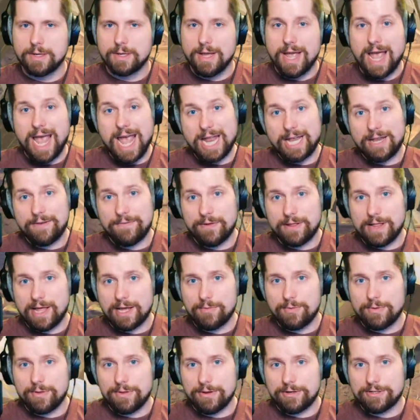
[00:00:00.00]
And if you
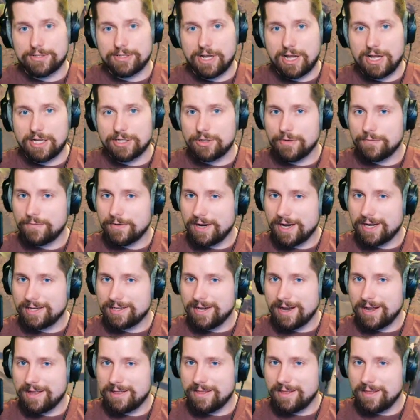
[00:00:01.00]
like what you saw, don't forget
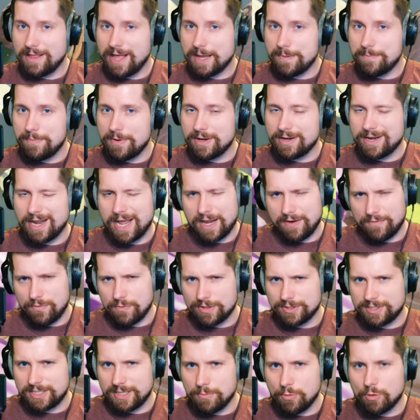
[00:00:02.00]
to hit the like button. And if you
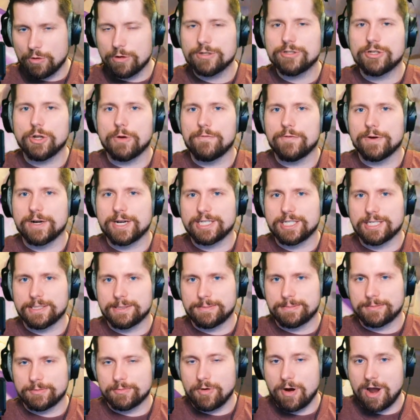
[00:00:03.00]
want to see more, don't forget to
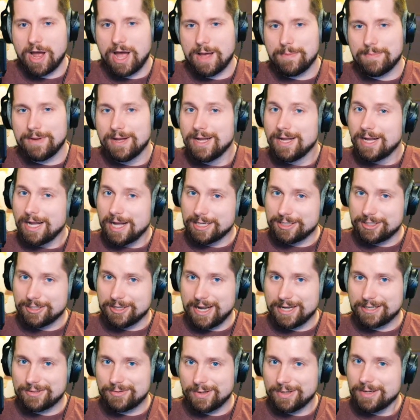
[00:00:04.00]
subscribe. Until
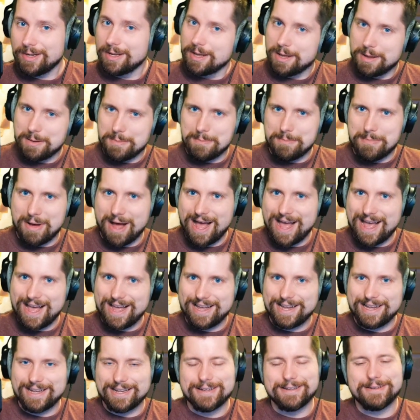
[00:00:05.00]
next one, bye.